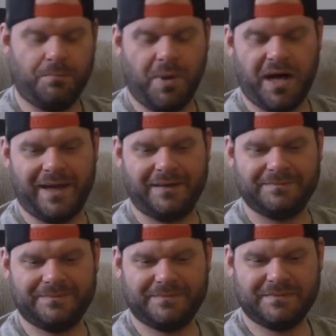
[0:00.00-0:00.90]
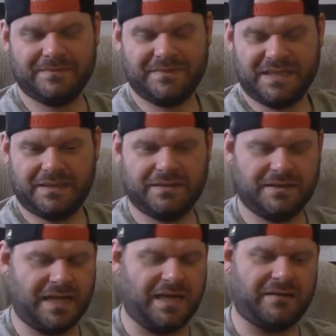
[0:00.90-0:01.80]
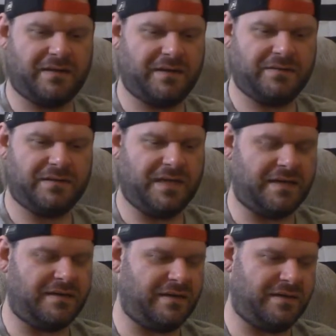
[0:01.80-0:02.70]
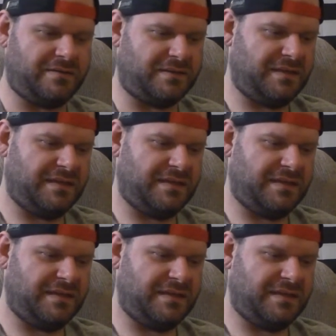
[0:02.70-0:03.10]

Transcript: But, eh, I don't know. I don't know.